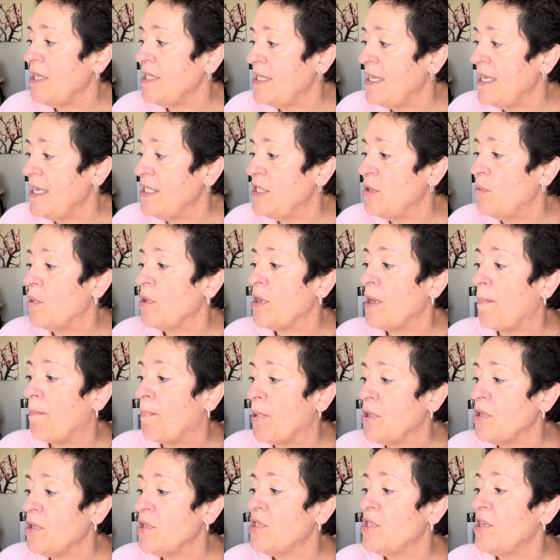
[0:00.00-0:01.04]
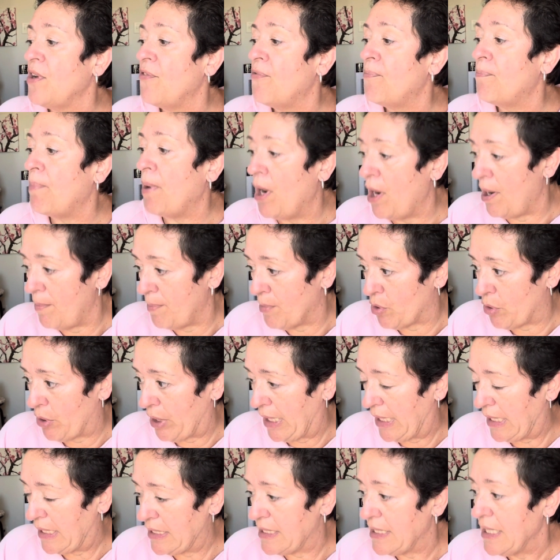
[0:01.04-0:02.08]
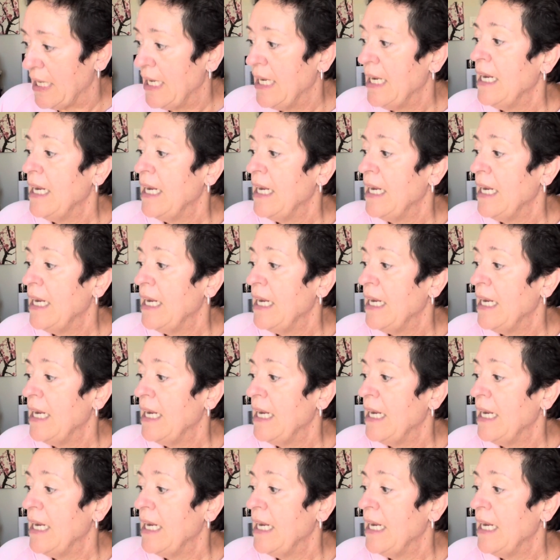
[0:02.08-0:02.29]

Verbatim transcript: season with a burst of pomegranate.